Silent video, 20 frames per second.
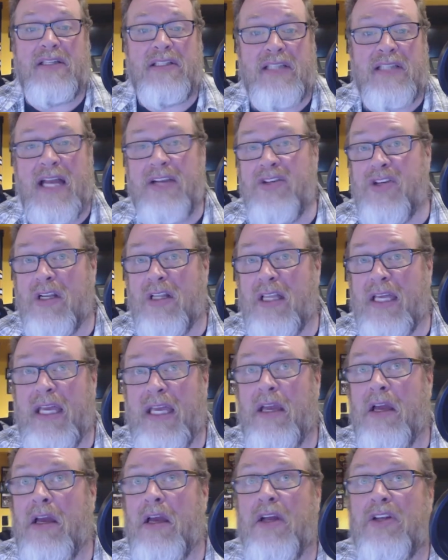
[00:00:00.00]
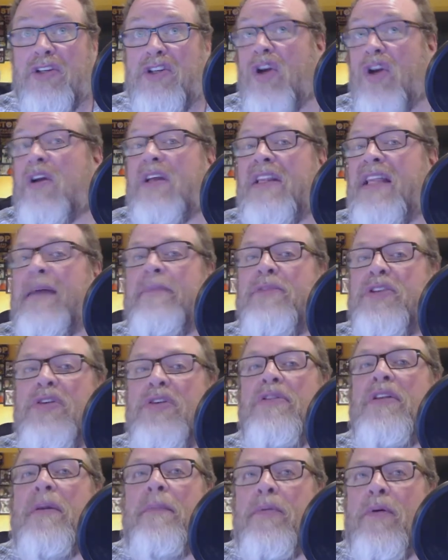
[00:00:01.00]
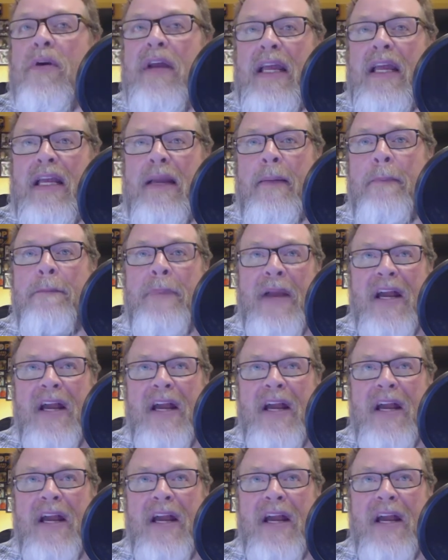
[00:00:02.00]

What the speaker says: essentially took them to the brink,